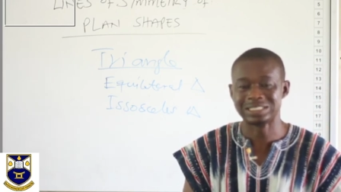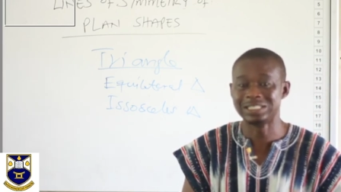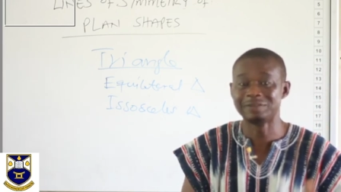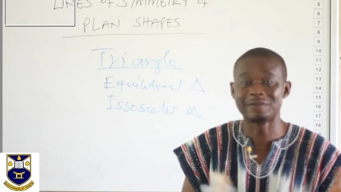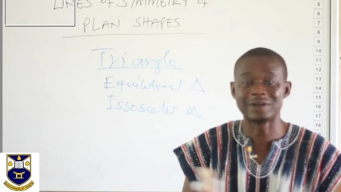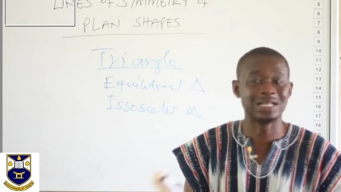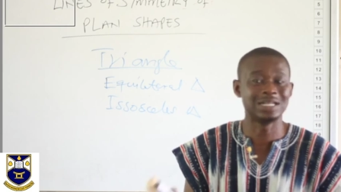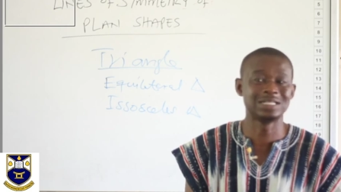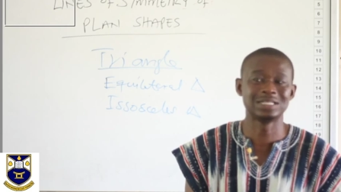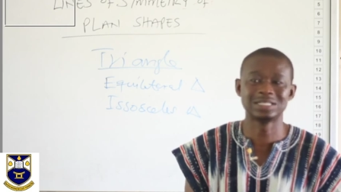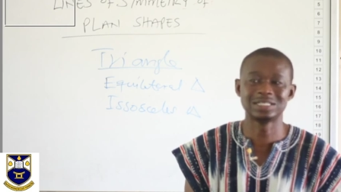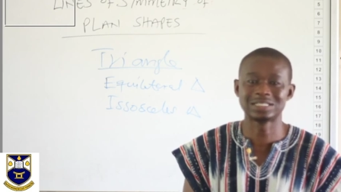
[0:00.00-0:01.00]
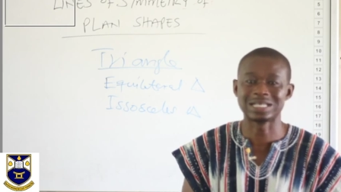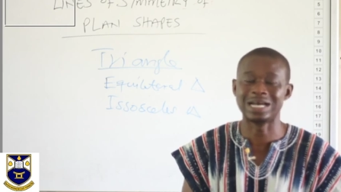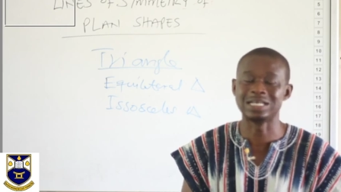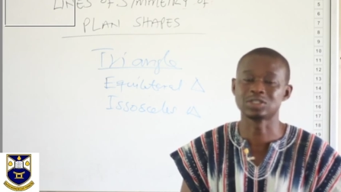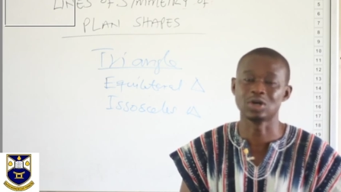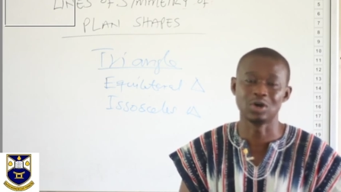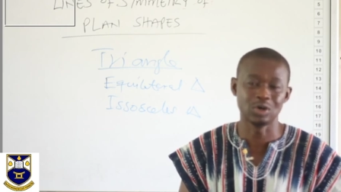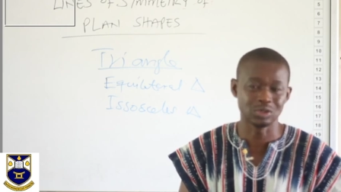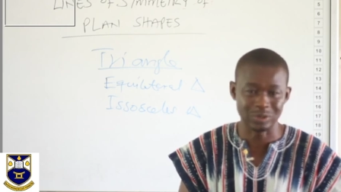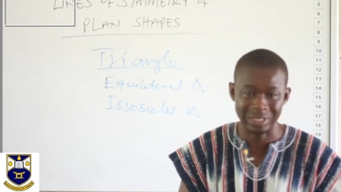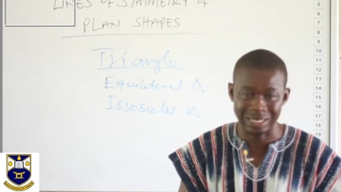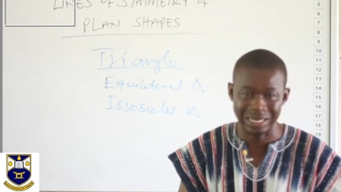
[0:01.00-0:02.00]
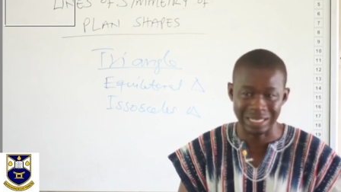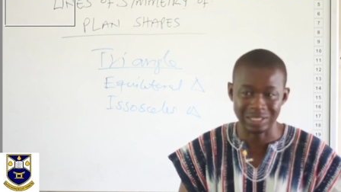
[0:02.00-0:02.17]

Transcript: different sides altogether.